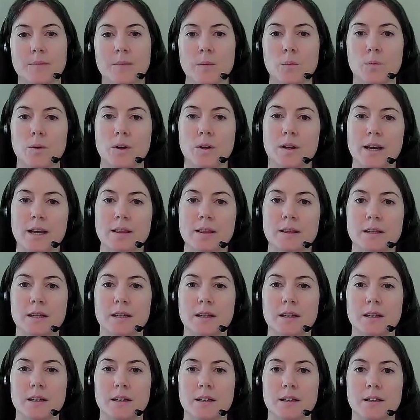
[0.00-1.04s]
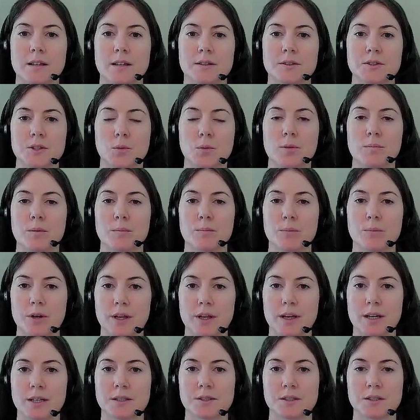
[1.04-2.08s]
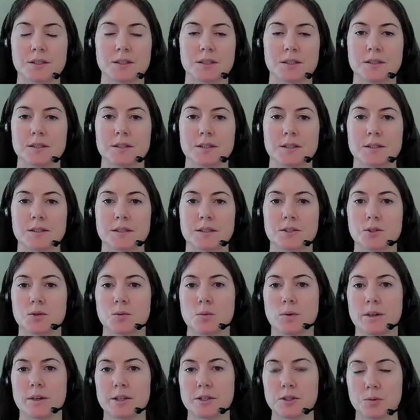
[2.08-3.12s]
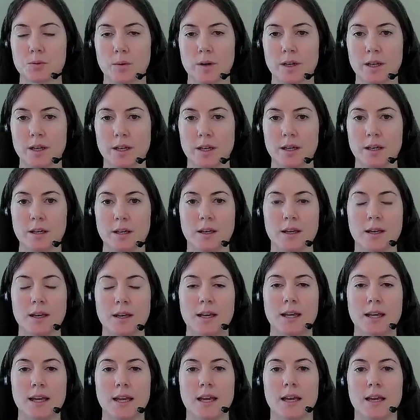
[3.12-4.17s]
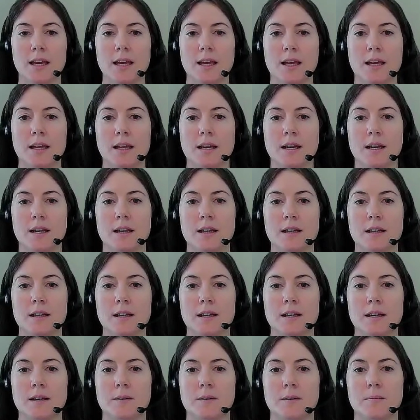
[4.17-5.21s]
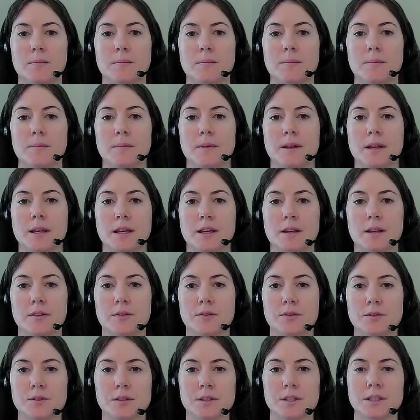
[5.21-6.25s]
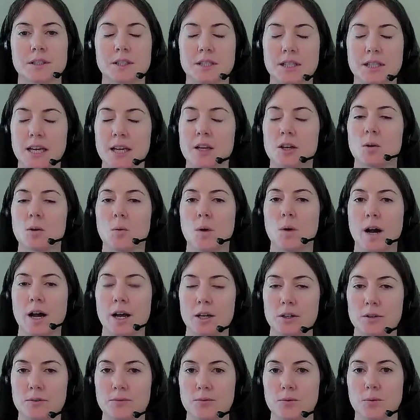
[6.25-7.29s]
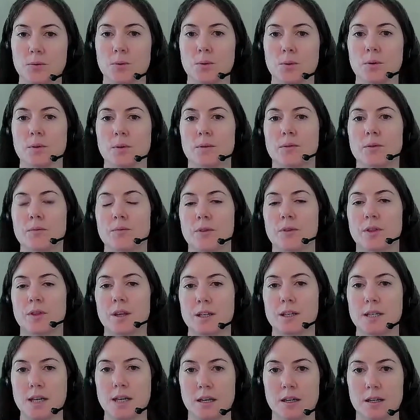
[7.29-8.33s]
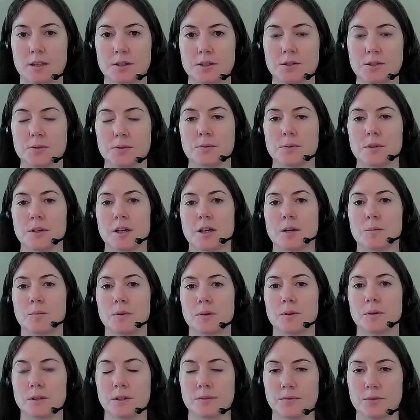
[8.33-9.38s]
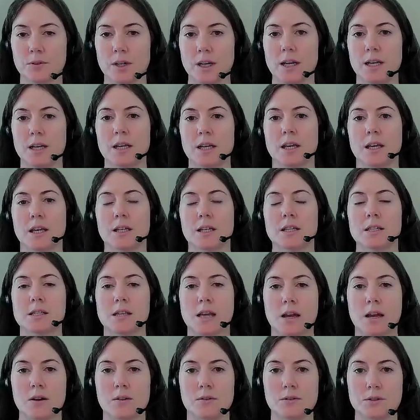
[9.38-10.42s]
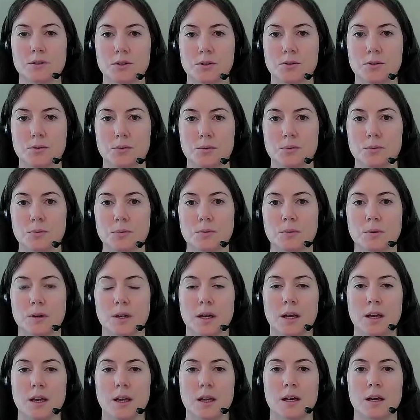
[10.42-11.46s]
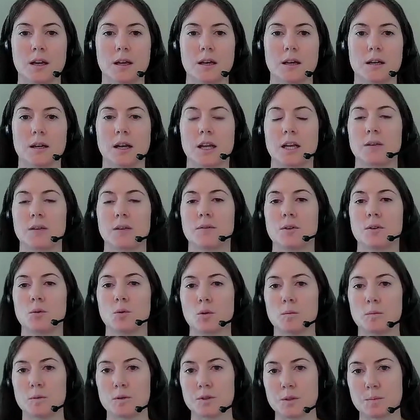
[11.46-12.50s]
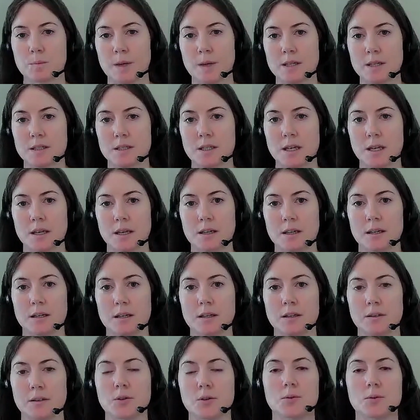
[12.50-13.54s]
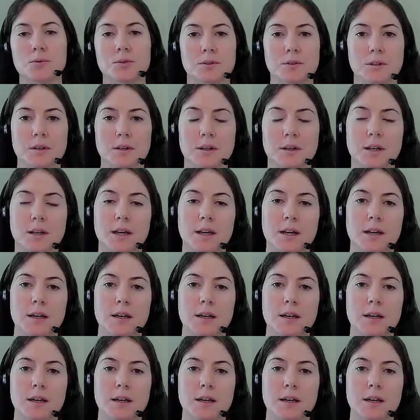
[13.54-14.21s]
Well, I think so. We've been putting out statistics since 2020, and it's taken a while for the data to kind of proliferate and get down to kind of a normal space data user.